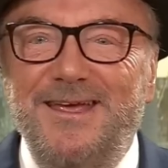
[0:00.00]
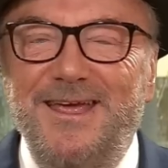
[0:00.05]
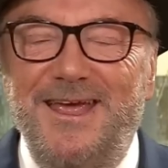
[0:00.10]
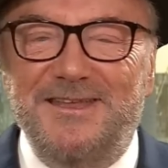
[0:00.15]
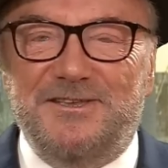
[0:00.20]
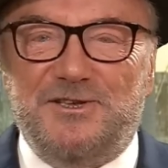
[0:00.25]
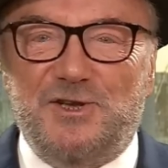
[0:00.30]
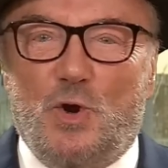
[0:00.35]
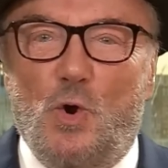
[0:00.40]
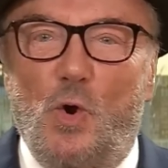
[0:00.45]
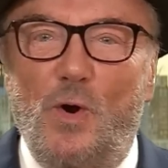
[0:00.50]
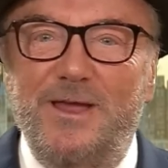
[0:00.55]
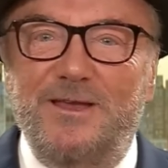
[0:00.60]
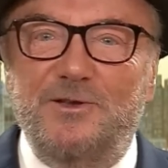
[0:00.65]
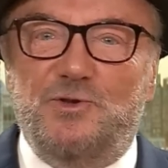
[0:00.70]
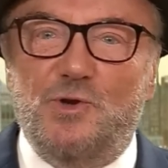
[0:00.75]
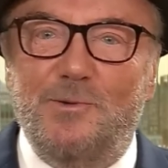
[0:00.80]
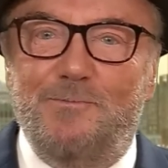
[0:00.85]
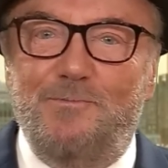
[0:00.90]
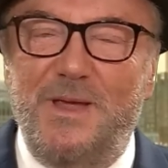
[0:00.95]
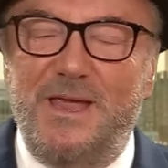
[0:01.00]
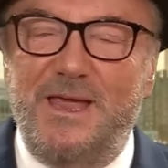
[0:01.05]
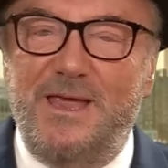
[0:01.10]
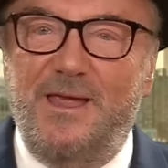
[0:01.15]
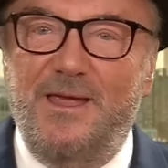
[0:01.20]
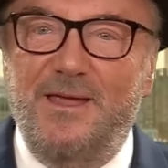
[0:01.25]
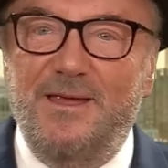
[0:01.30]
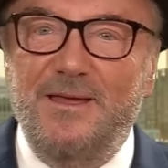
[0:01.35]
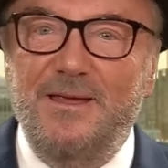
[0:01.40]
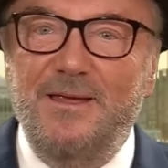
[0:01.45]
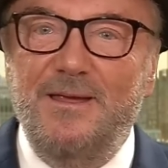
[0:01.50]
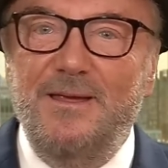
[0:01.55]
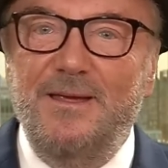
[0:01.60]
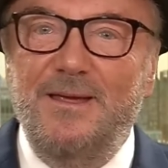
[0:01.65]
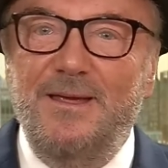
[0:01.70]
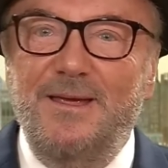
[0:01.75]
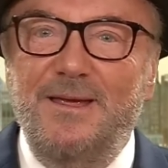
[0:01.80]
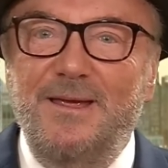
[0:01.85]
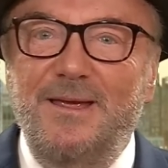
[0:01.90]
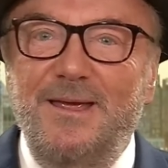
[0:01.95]
it's going to be.
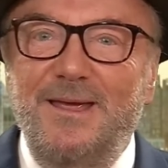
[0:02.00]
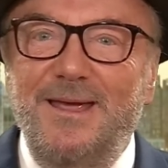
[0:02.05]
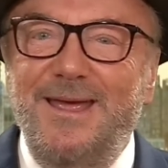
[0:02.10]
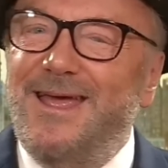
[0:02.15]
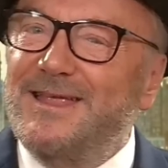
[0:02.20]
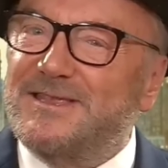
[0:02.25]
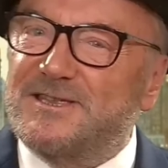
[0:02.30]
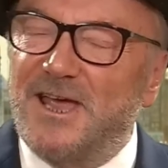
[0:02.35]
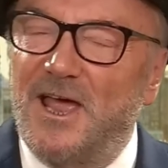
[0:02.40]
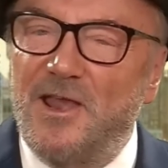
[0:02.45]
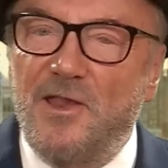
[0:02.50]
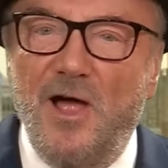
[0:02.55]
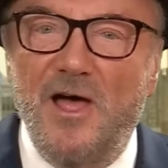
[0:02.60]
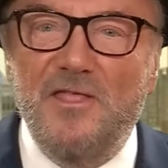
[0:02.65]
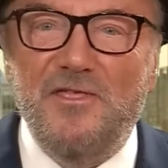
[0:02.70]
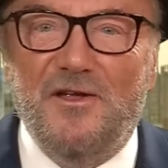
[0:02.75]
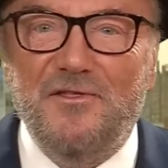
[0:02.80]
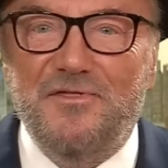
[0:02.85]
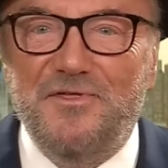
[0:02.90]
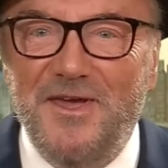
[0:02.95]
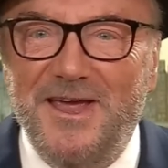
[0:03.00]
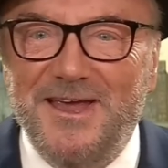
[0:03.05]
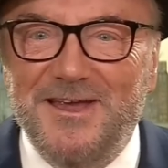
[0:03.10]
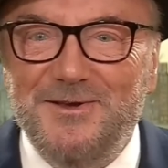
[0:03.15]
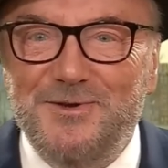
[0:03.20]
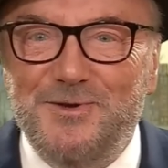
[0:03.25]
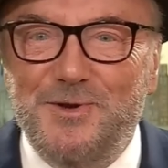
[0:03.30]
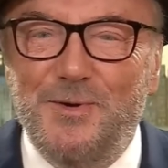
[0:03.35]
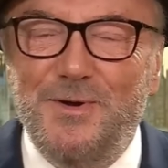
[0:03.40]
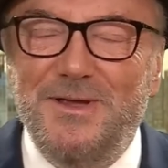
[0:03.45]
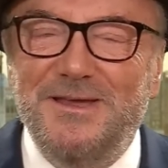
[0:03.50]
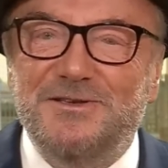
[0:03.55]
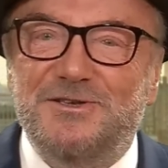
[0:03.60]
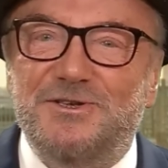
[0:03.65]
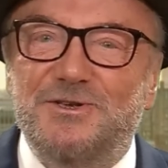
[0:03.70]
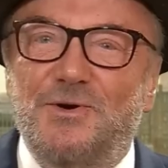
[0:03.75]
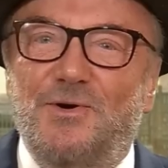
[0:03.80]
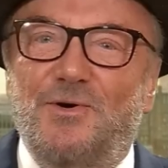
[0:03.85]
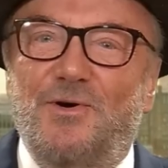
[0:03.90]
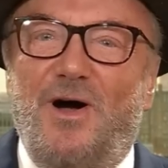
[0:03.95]
It's another thing doing
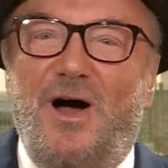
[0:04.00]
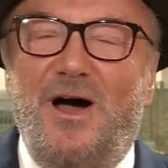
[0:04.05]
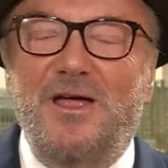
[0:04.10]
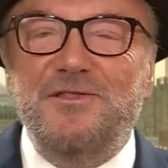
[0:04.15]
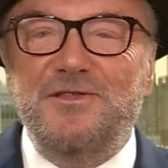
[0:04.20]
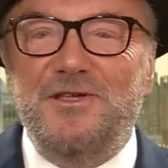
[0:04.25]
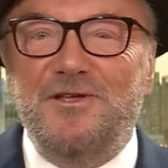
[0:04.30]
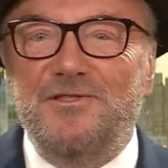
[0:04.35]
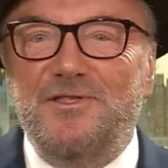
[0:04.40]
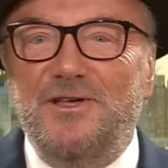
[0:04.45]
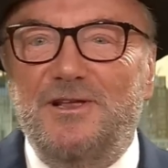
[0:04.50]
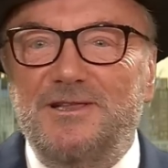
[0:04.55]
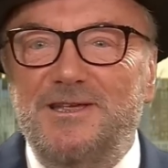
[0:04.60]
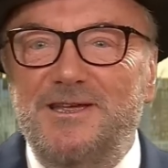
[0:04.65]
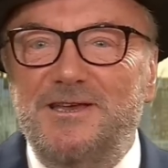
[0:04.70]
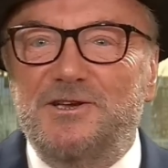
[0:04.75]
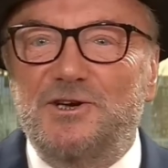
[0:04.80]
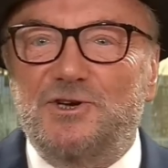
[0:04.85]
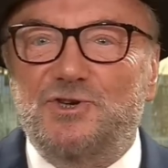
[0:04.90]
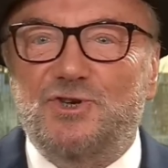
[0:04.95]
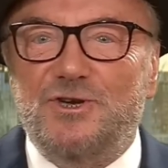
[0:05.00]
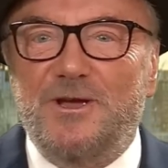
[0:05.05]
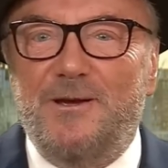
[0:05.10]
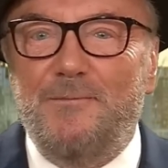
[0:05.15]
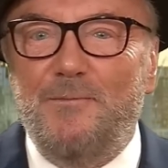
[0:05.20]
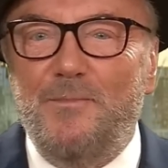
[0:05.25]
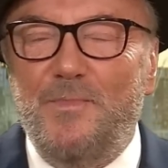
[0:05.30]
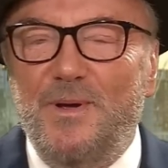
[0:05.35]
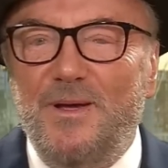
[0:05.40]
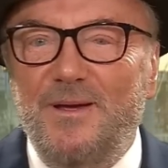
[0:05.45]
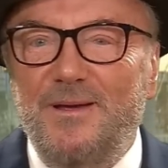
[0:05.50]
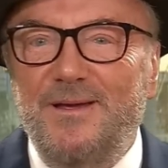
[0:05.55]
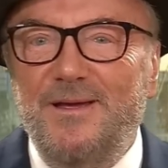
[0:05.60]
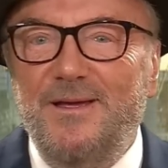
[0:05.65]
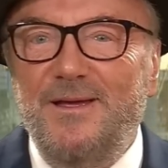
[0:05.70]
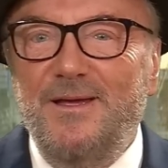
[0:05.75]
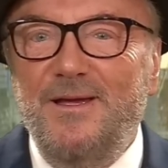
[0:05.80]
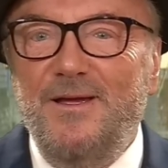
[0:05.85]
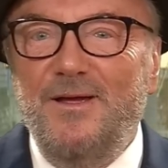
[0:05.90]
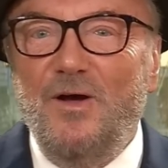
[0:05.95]
so under the leadership
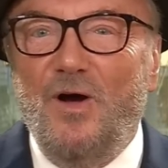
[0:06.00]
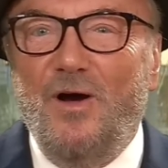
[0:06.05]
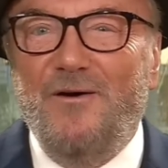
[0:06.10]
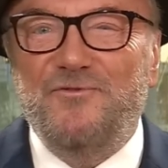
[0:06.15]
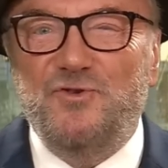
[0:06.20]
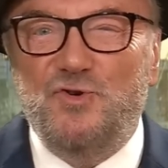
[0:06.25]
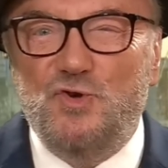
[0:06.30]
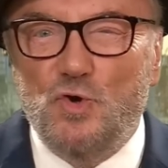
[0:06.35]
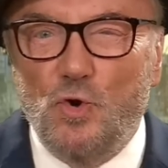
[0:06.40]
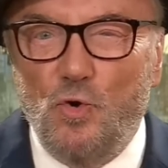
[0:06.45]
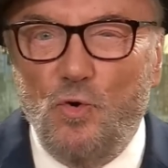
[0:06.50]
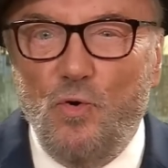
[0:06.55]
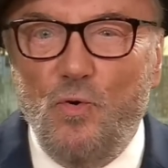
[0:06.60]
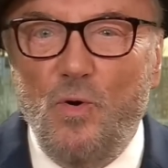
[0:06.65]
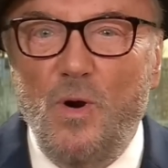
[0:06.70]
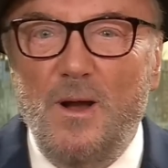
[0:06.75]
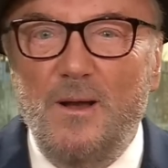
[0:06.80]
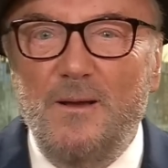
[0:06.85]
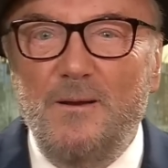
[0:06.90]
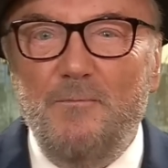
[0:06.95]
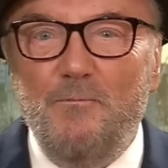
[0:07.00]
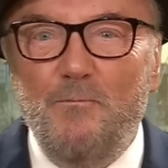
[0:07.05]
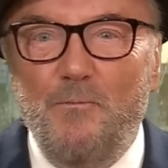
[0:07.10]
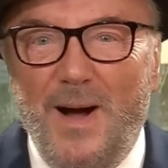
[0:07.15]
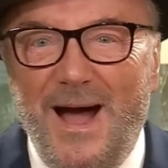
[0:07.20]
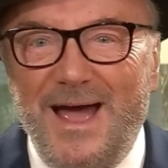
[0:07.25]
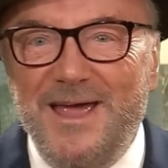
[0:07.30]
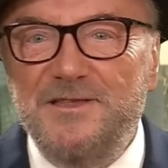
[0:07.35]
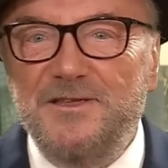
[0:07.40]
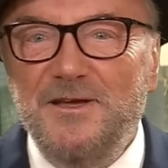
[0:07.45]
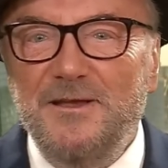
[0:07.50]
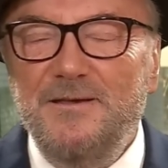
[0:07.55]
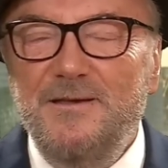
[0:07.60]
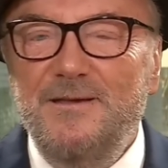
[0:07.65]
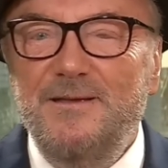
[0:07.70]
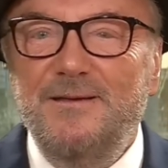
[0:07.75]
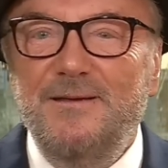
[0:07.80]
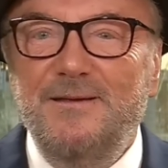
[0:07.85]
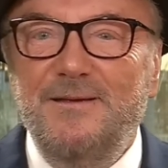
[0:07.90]
of Joe Biden